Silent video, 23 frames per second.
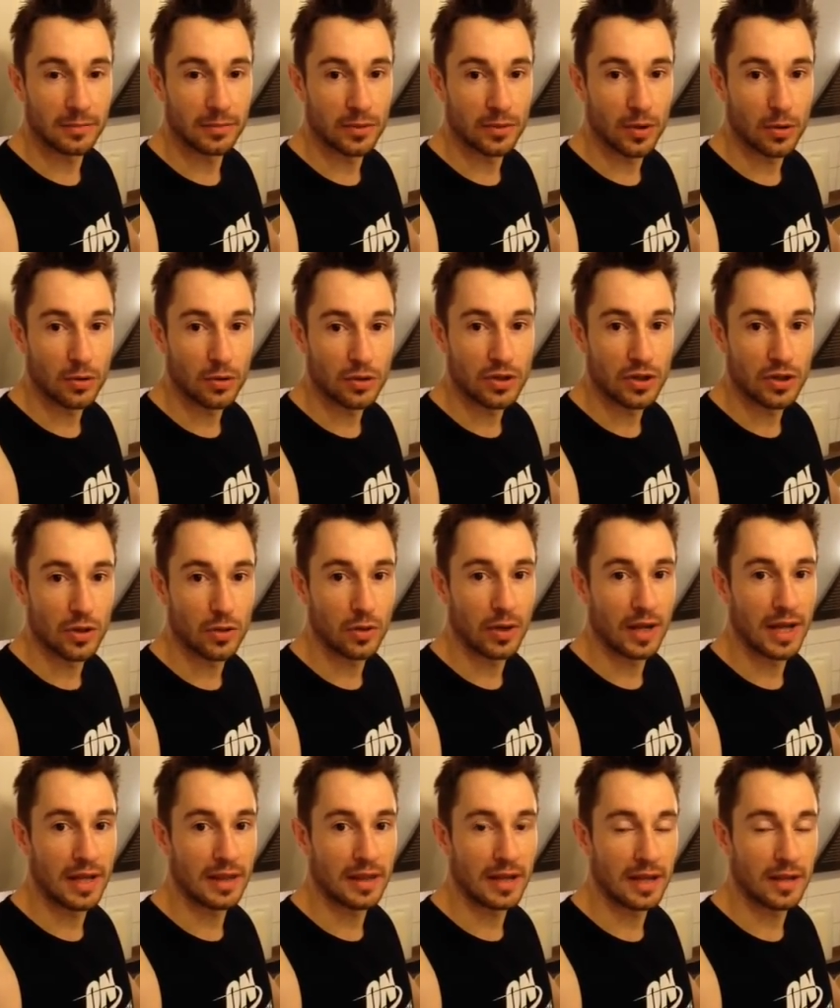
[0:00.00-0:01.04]
pro show,
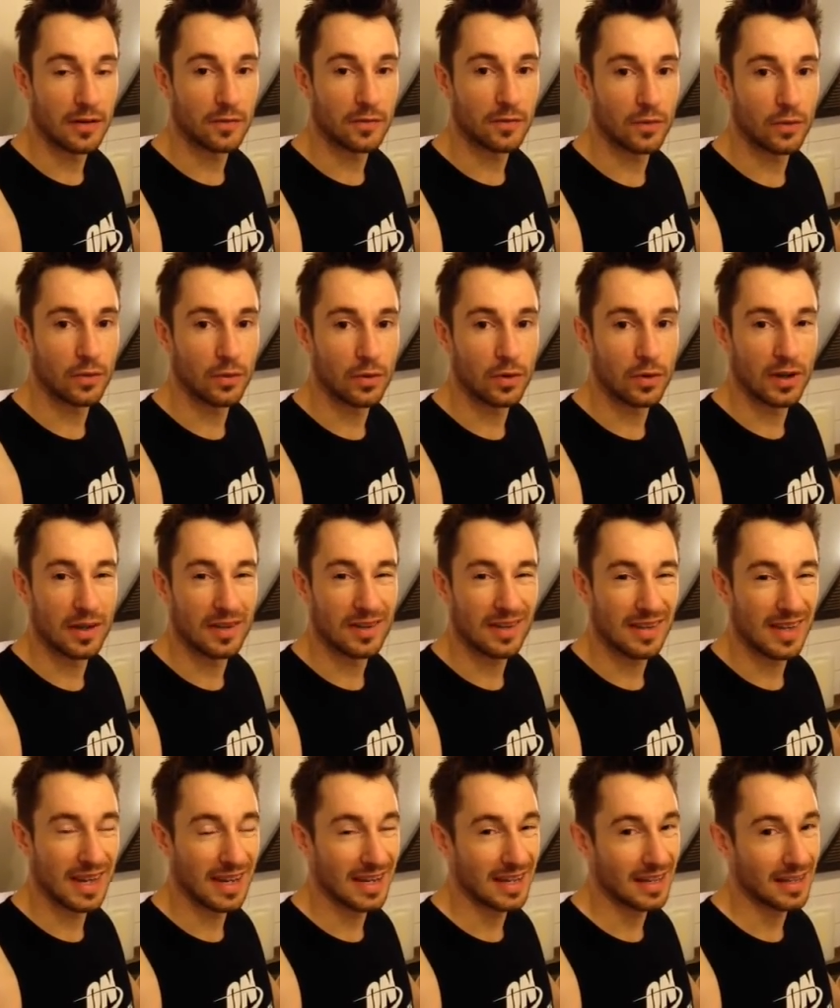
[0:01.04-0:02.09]
and then for a
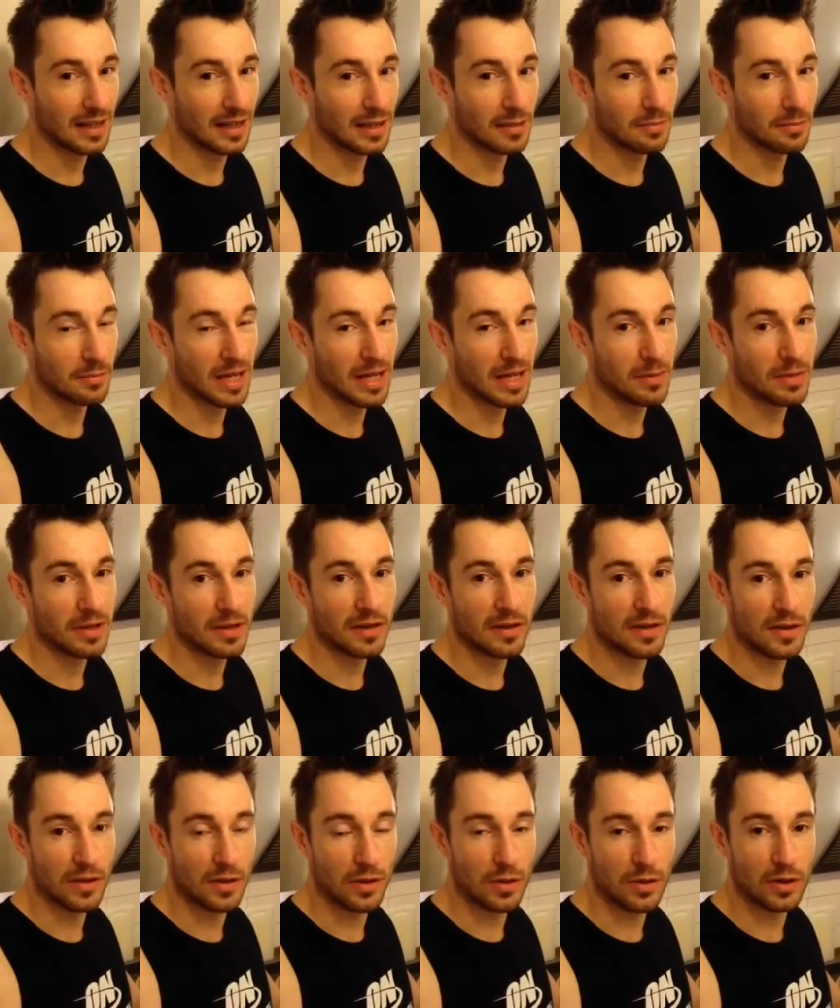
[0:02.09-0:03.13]
second and maybe a
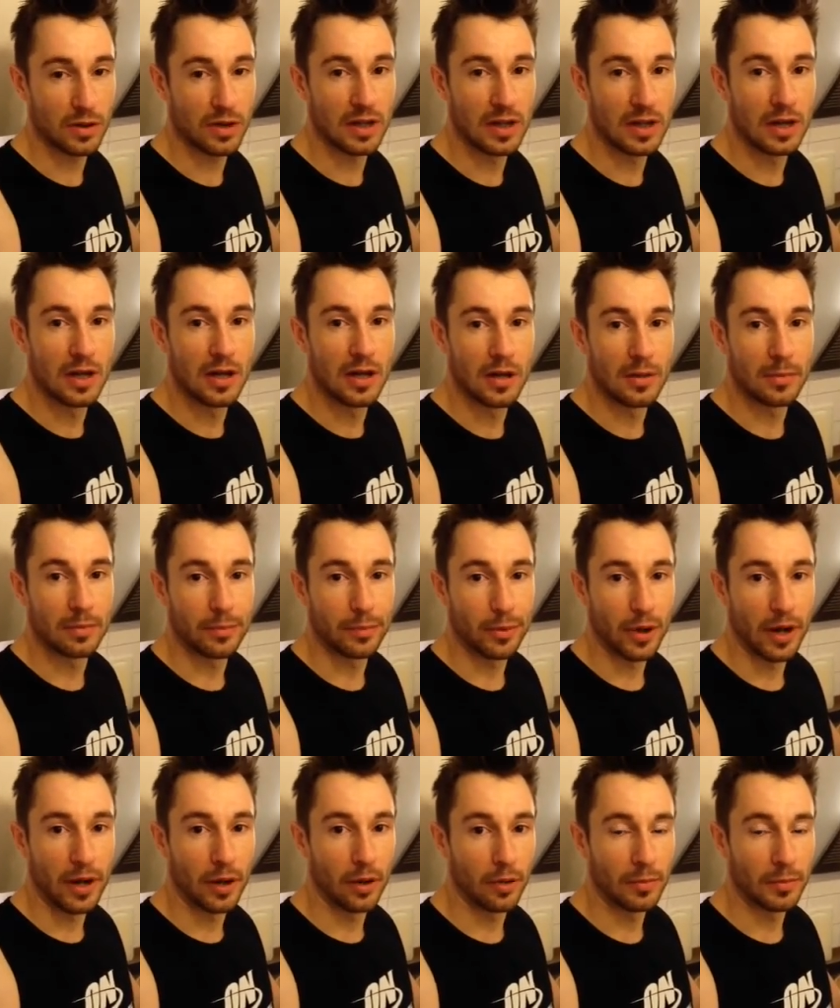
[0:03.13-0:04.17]
third
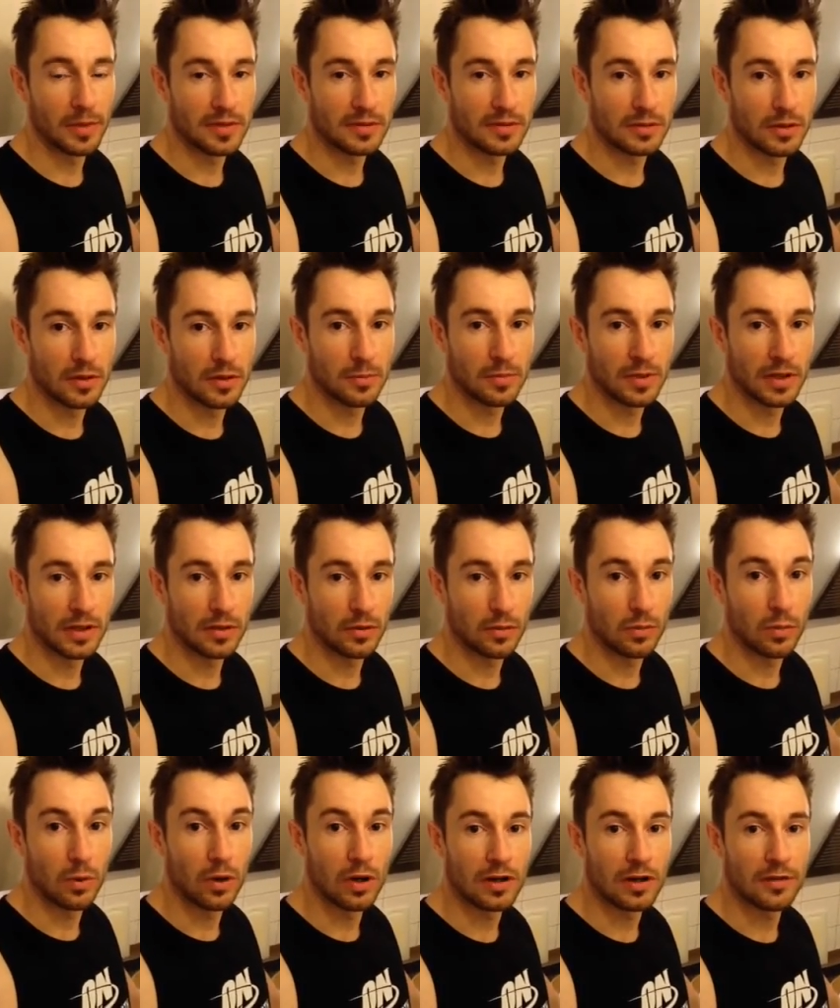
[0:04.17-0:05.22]
prior Mr. Olympia to
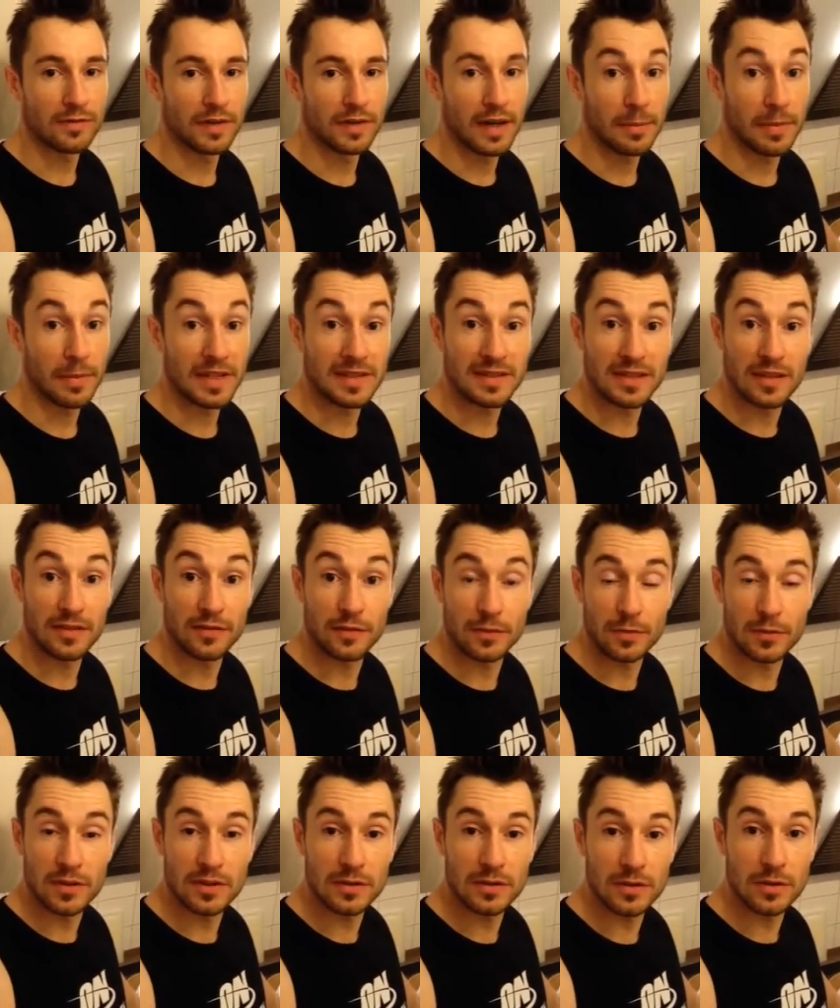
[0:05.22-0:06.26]
qualify myself for
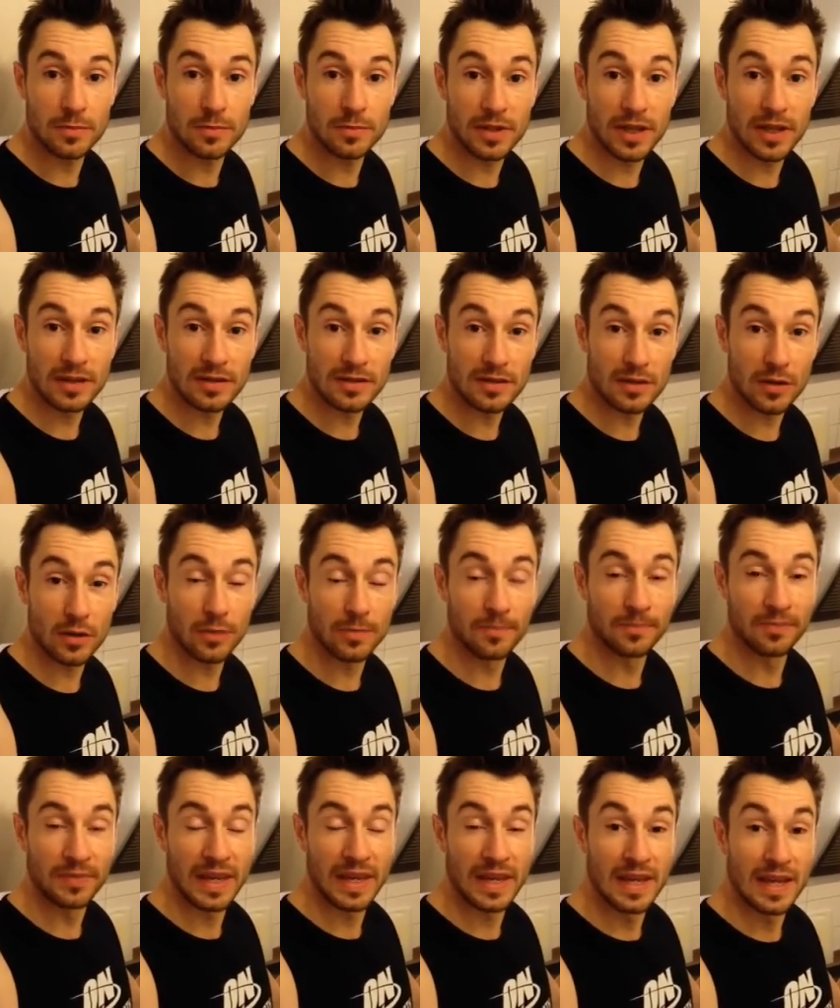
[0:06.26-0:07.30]
Mr. Olympia. So.
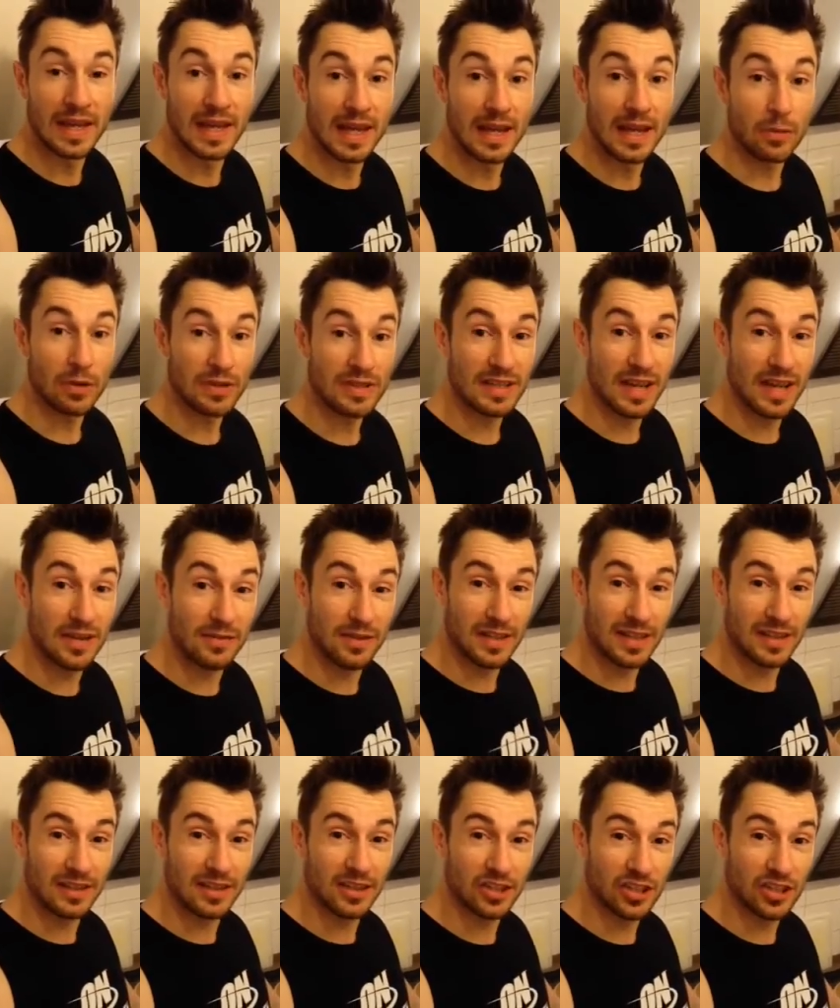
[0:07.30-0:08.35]
It was a
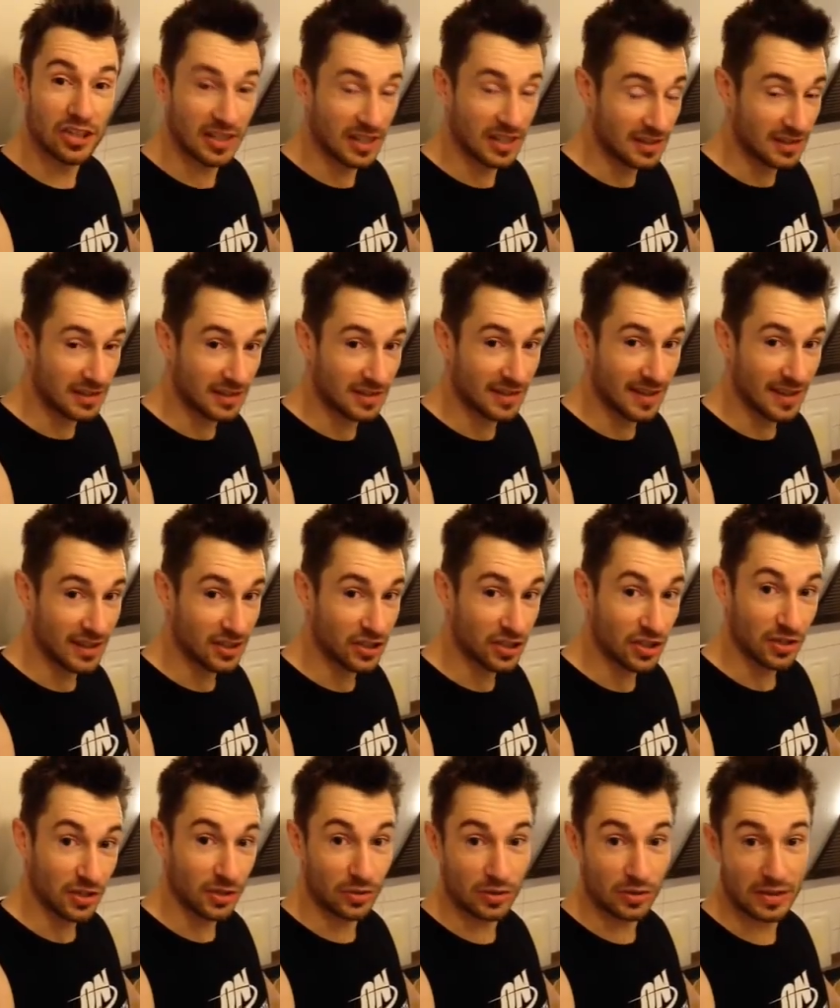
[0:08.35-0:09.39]
heavy chest
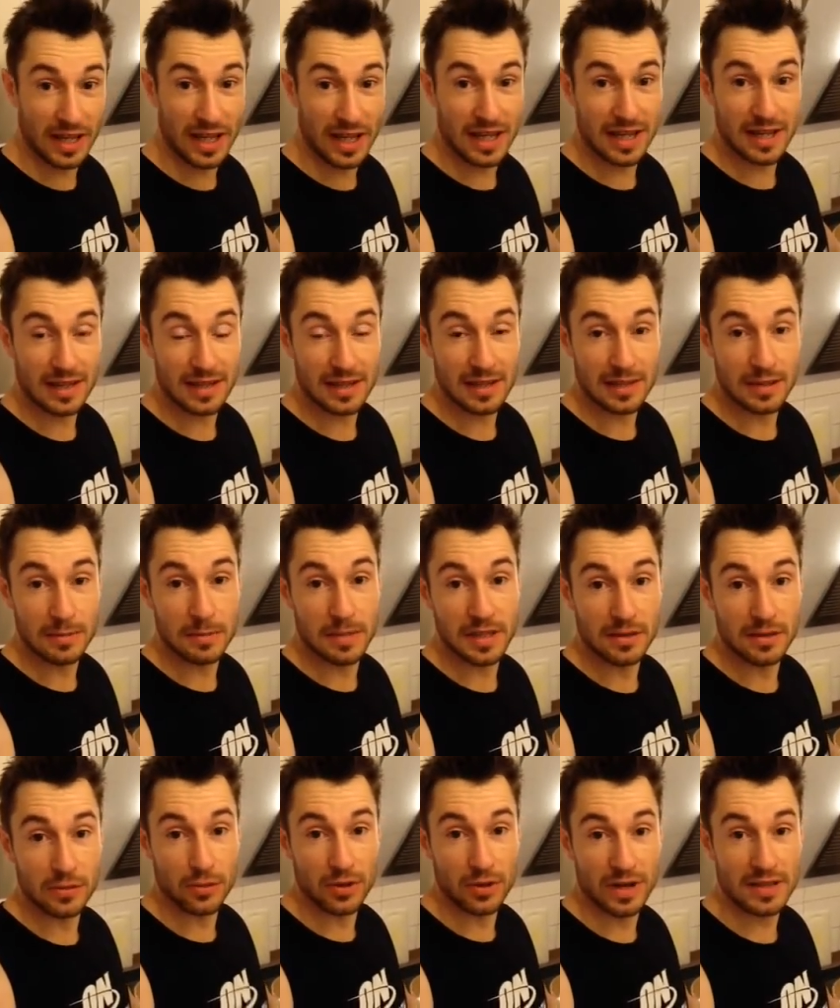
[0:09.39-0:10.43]
session today and a little
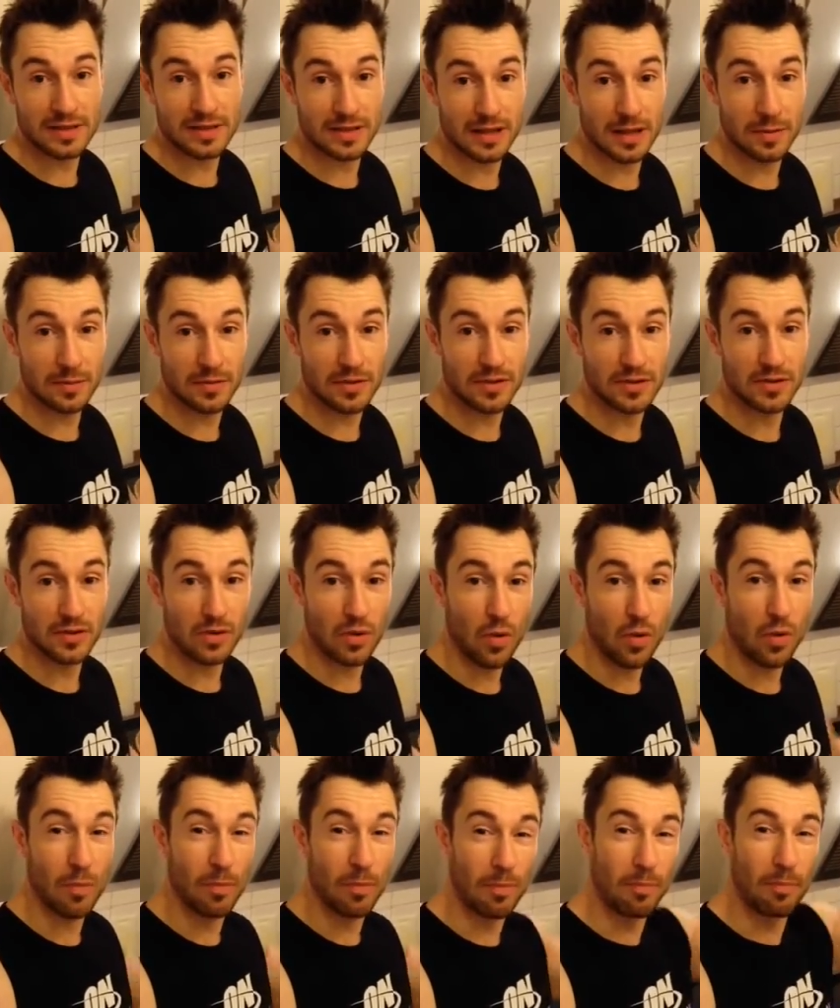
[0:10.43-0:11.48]
bit triceps,
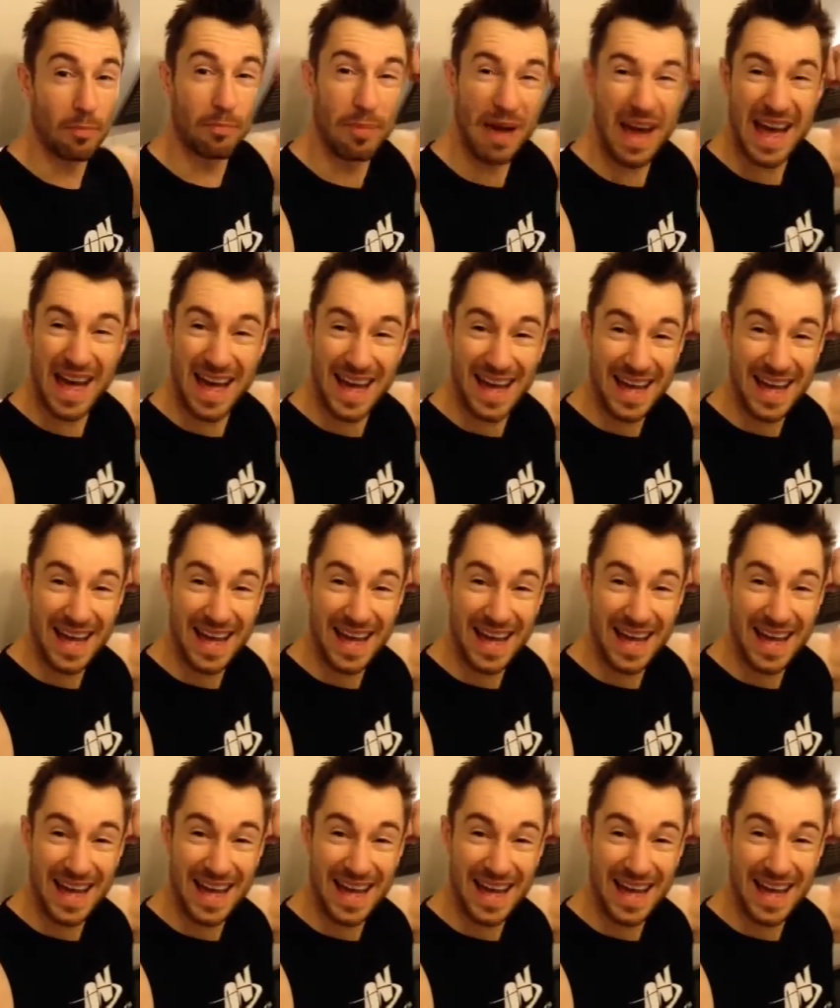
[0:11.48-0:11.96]
so bam!